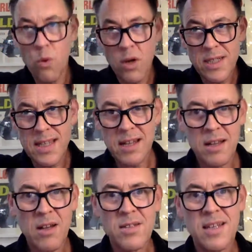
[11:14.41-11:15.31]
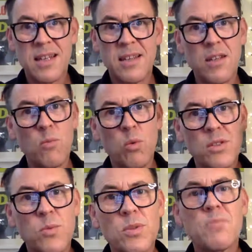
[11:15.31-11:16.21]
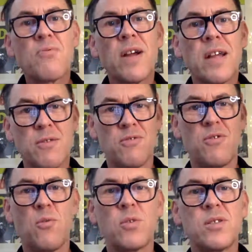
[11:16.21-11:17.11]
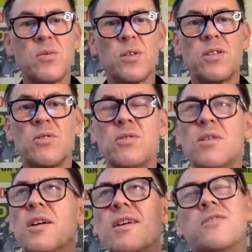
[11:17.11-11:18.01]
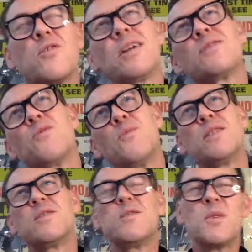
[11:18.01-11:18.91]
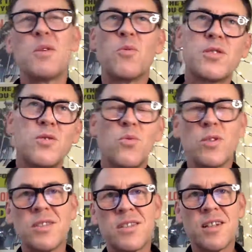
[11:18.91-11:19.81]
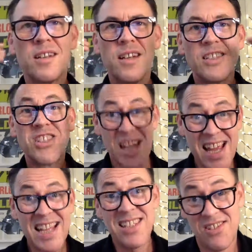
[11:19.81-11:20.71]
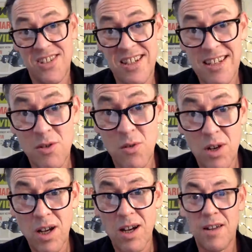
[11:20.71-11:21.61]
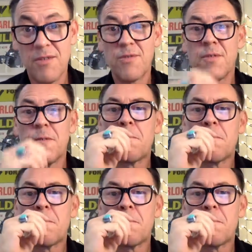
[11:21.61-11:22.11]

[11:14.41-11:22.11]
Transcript: What is that glass ceiling? What do you want to break through? What do you want your transformation to be? What do you want to change in your life?